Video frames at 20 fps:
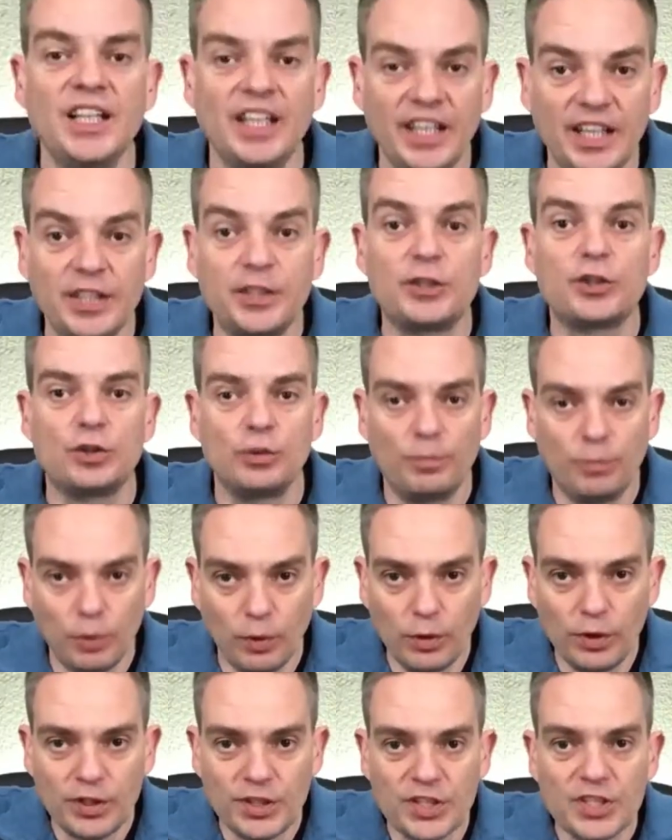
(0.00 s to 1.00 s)
It
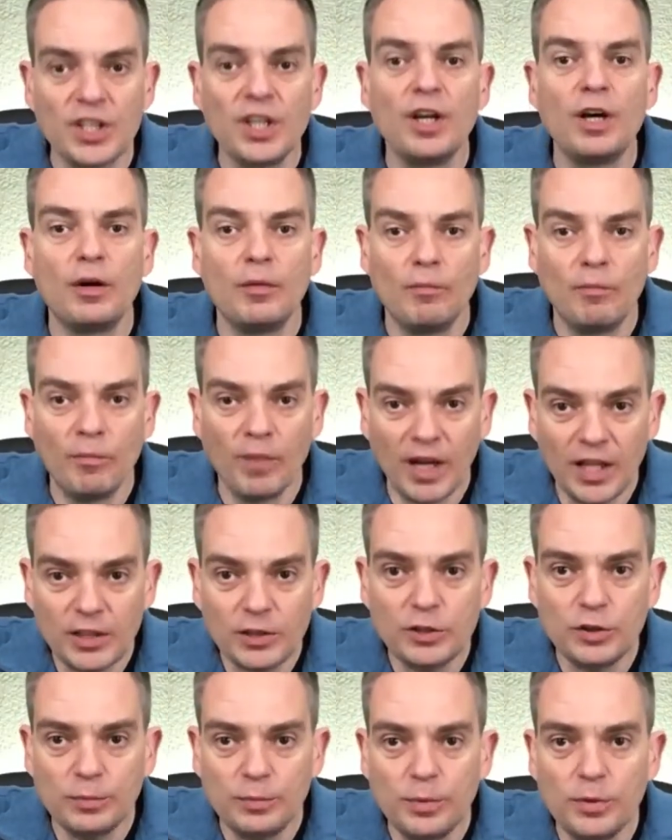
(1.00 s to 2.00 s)
supports
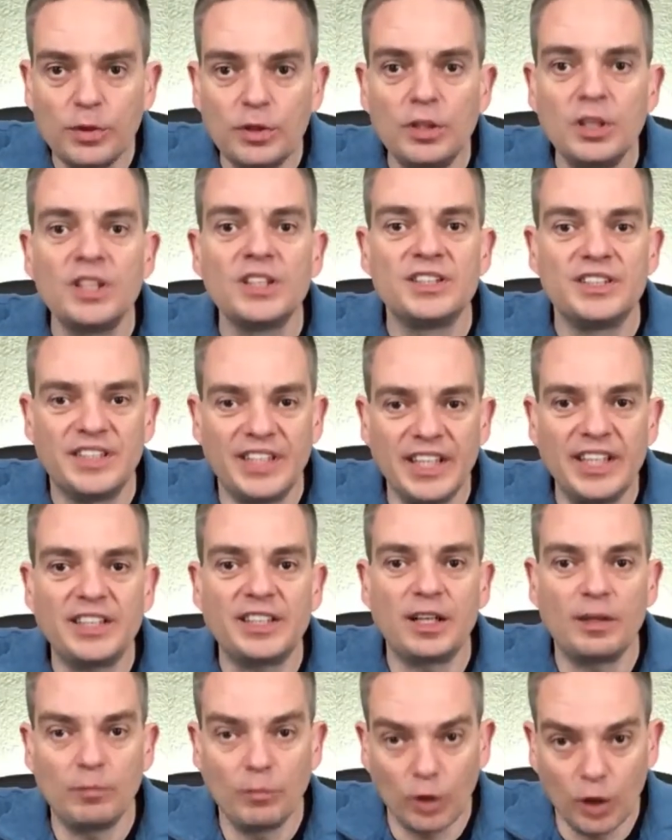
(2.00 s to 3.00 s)
multiple
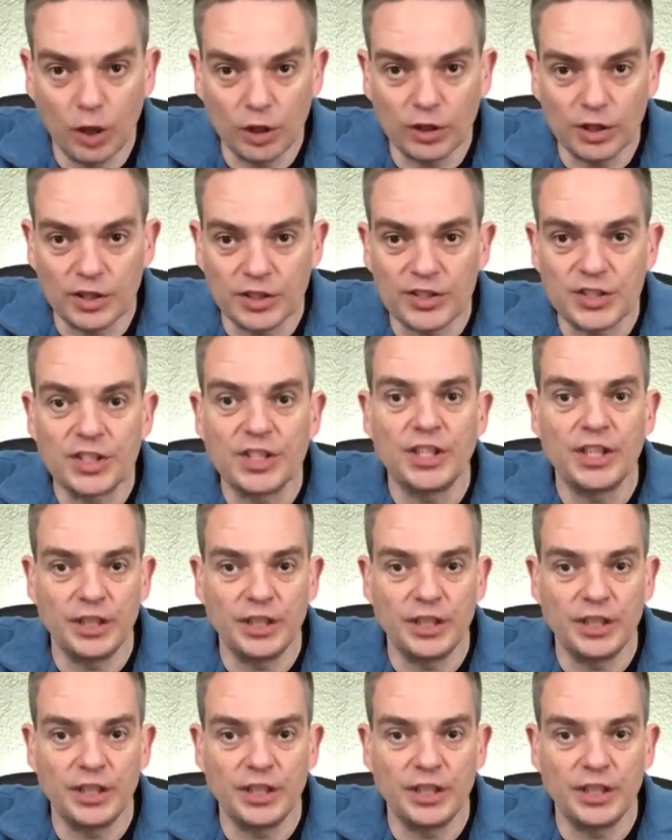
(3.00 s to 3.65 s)
data models,